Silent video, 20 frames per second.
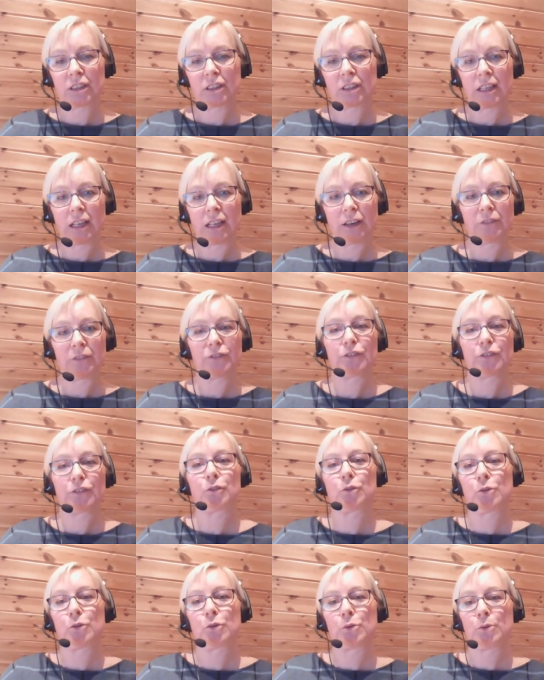love
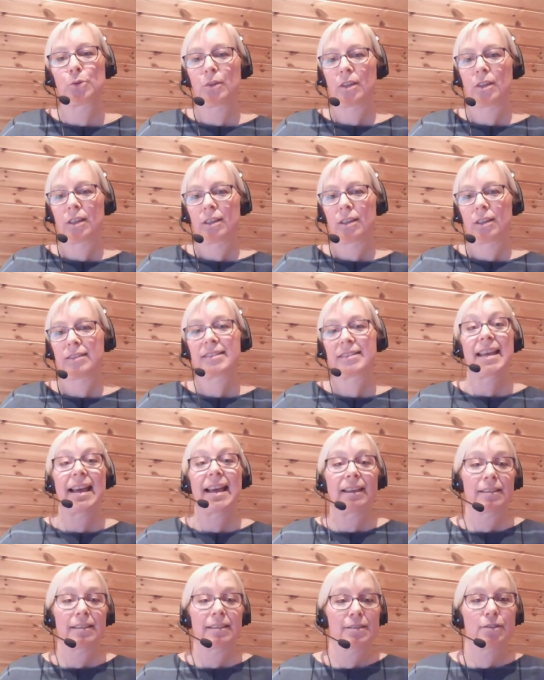to
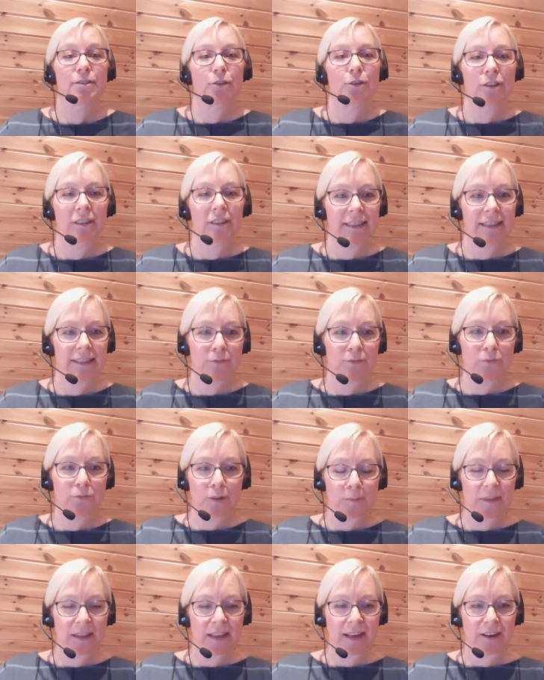tell stories
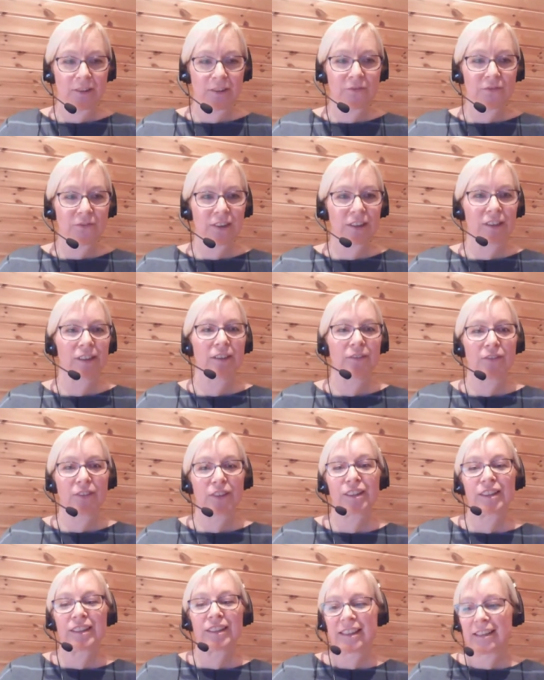from they are very,
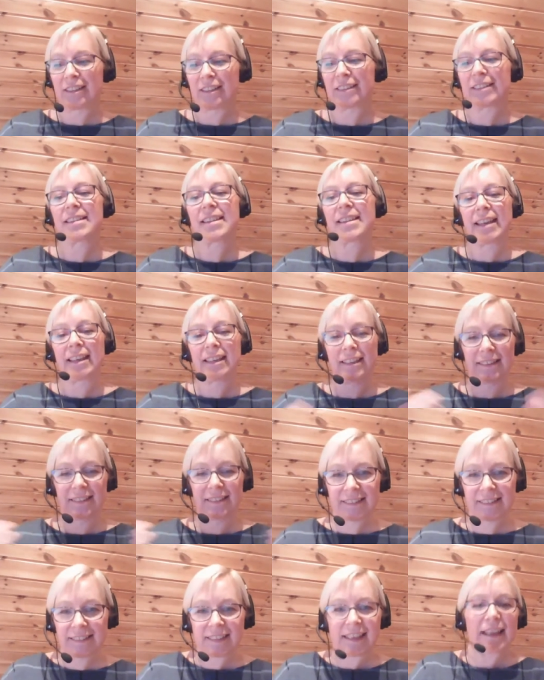very young. They
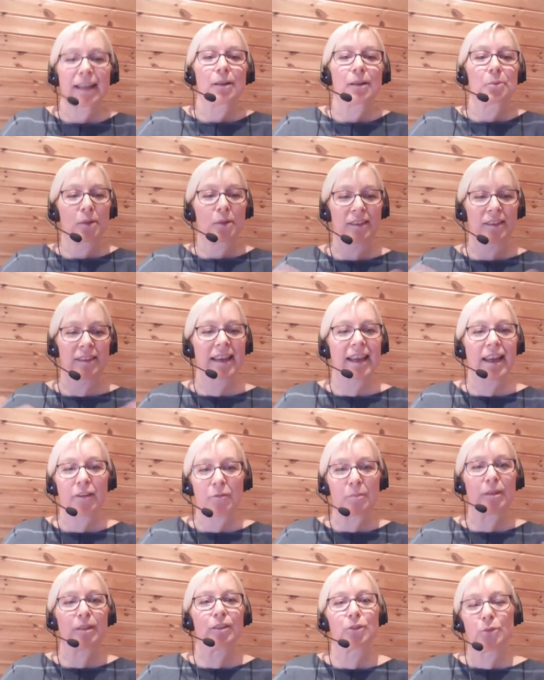tell what they have
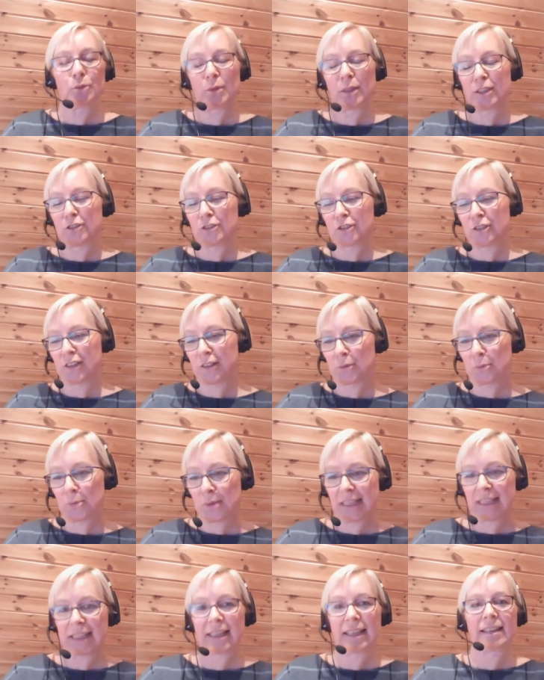been doing during the
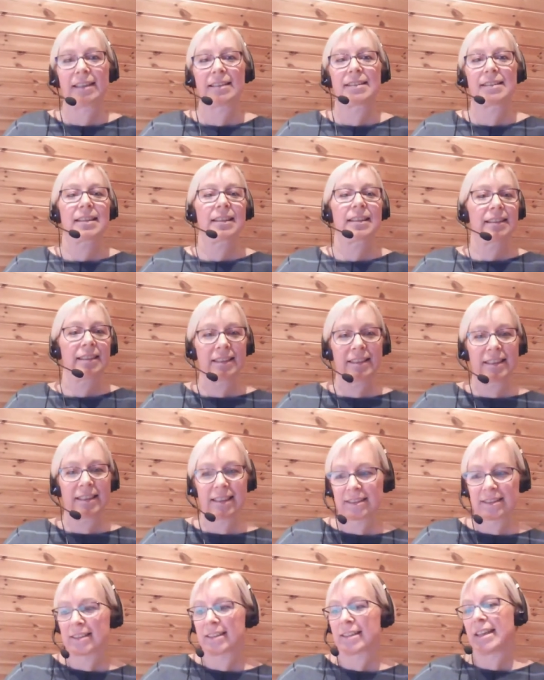weekends and did
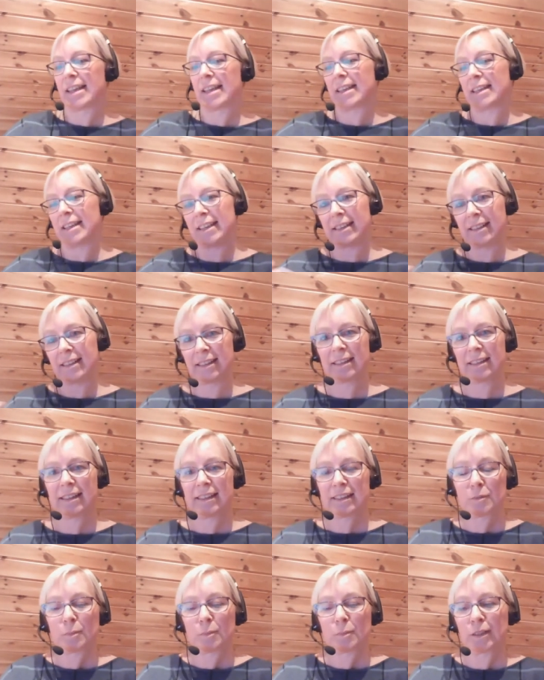yesterday and
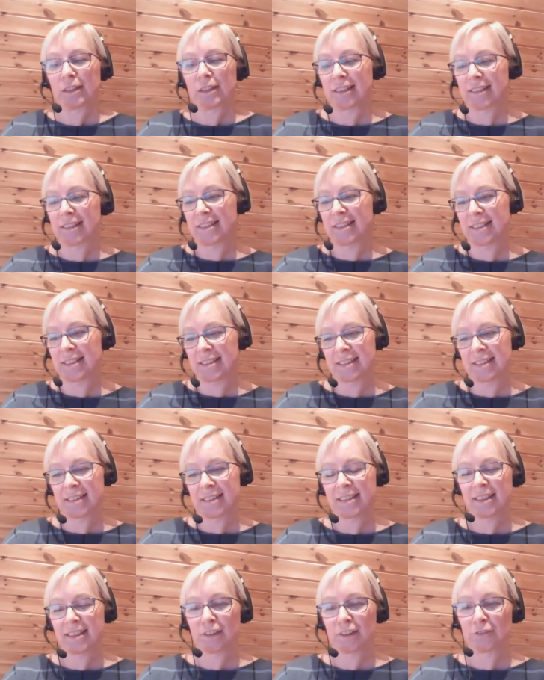experiences and
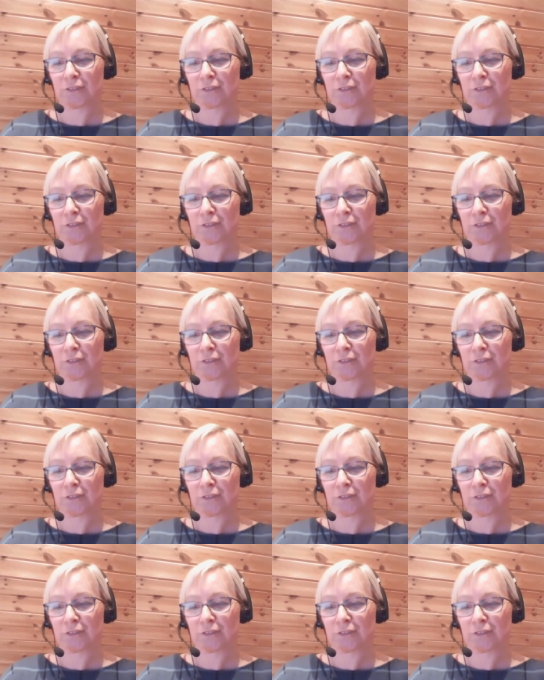stuff.